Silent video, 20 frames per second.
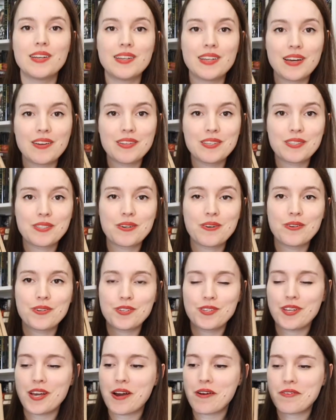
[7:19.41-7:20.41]
Now let's go to
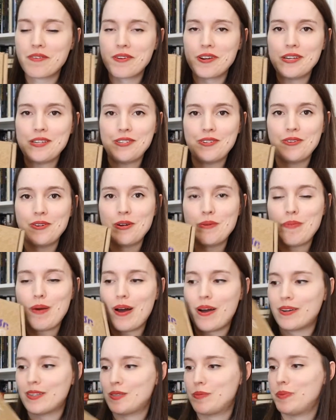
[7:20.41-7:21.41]
the Owlcrate Junior
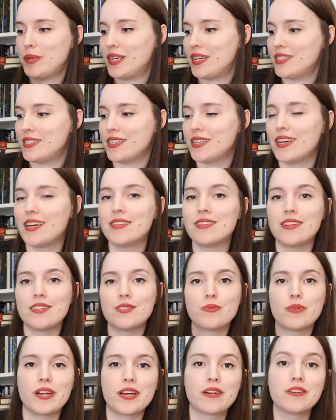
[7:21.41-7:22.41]
box, because again,
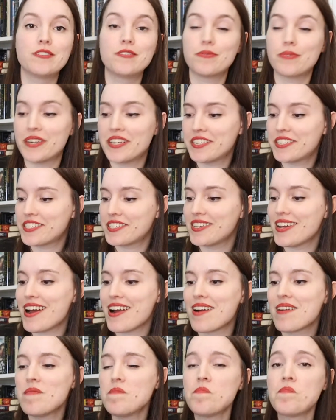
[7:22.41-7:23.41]
that's what I could reach
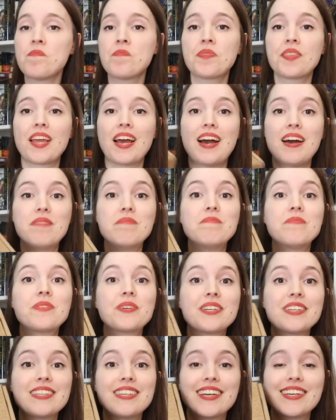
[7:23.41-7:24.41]
there. I'm
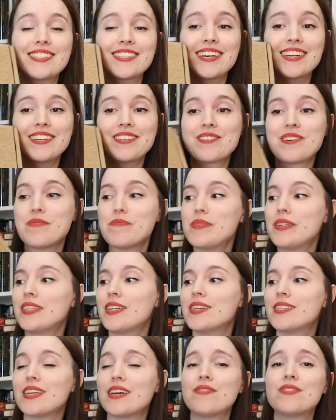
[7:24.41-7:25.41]
really excited to open
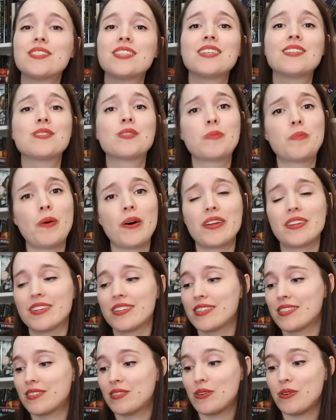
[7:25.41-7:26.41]
this. I've seen
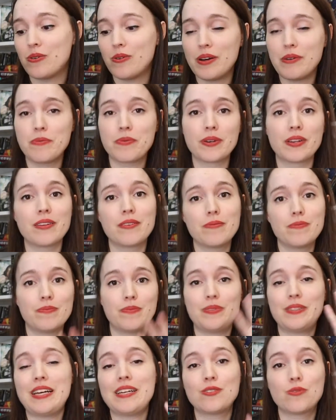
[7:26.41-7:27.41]
spoilers, so
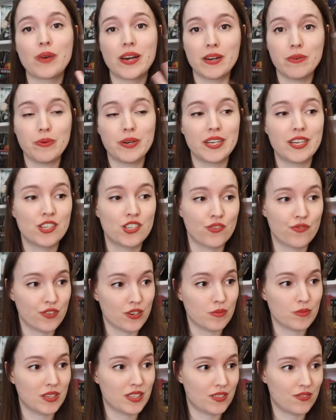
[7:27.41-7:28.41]
that's why I wanted to
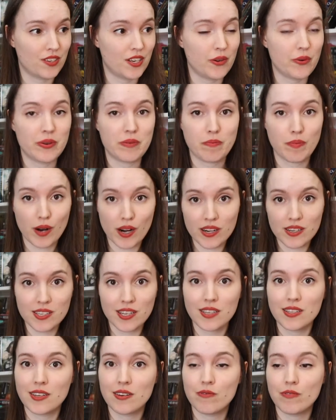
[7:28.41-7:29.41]
film this video in parts. I
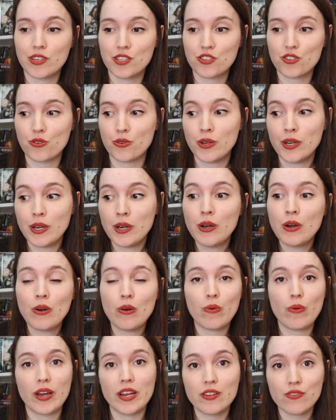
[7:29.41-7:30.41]
didn't want to
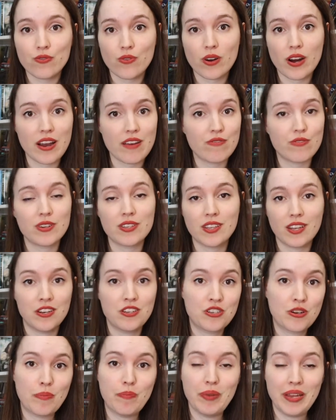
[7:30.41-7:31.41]
wait for everything
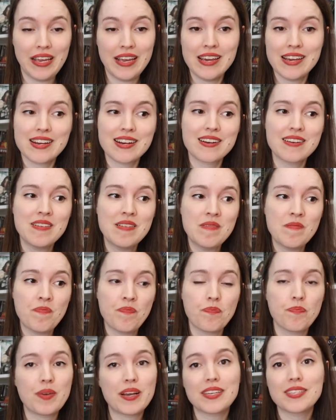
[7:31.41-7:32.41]
to be here,
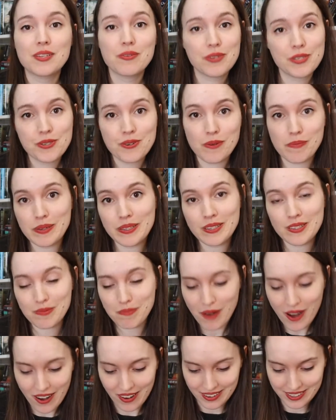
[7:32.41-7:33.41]
because I want to open this
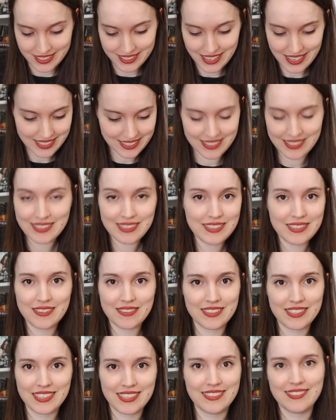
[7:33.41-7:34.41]
box. That's
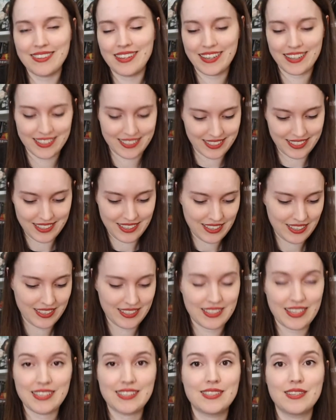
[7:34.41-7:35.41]
literally it.
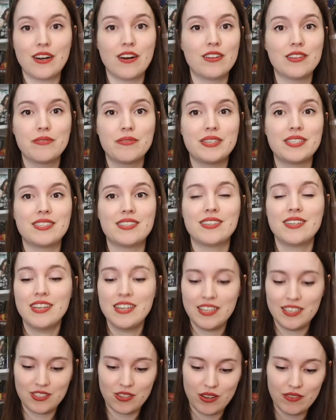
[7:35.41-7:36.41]
That's the only reason.
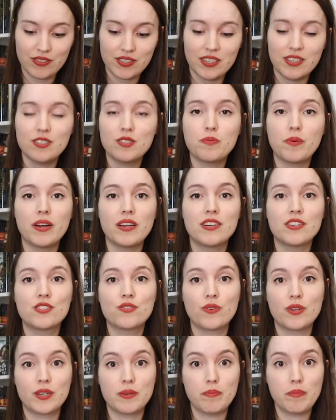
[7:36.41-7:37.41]
So I've seen spoilers
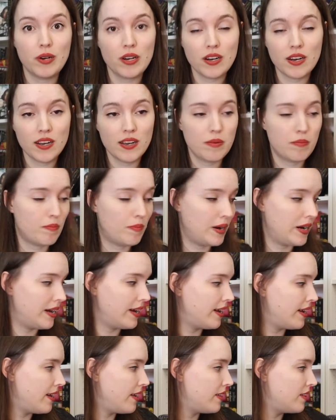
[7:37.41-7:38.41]
for the book,
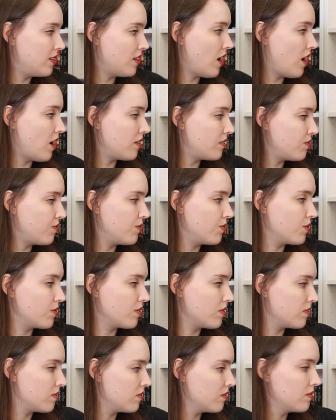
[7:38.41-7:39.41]
but not
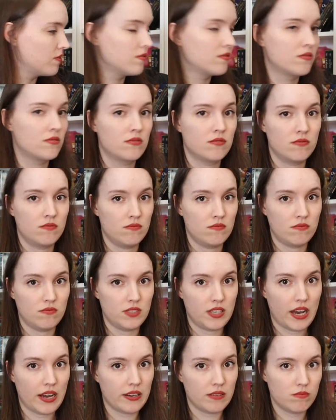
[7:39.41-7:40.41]
for
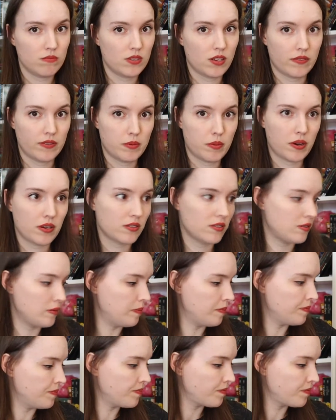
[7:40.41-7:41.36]
the items of the box.